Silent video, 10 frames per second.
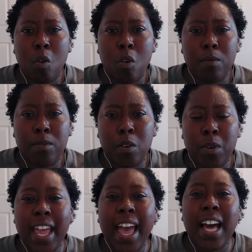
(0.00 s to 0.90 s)
the
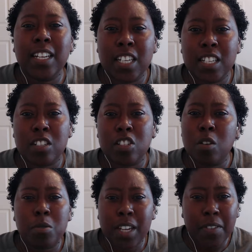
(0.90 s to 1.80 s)
realities are
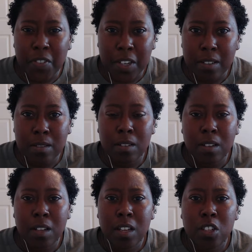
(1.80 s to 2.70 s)
so different.
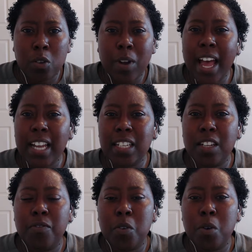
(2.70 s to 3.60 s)
The
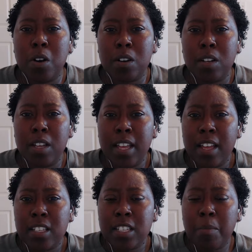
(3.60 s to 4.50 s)
reality for
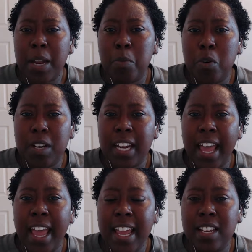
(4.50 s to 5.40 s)
somebody born in the
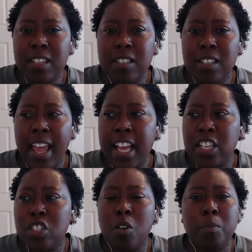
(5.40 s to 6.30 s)
80s
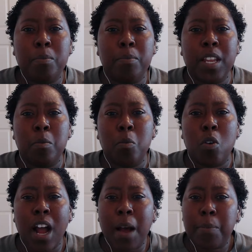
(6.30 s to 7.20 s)
has so many more
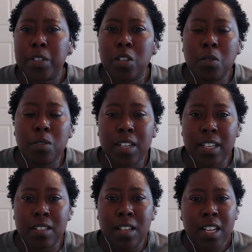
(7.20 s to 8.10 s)

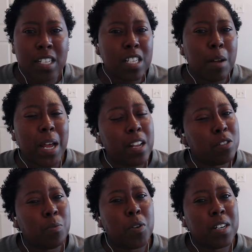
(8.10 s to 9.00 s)
opportunities than somebody
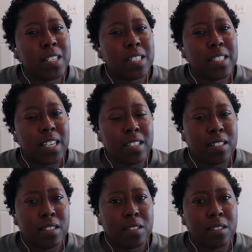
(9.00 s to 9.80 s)
else born in the 60s.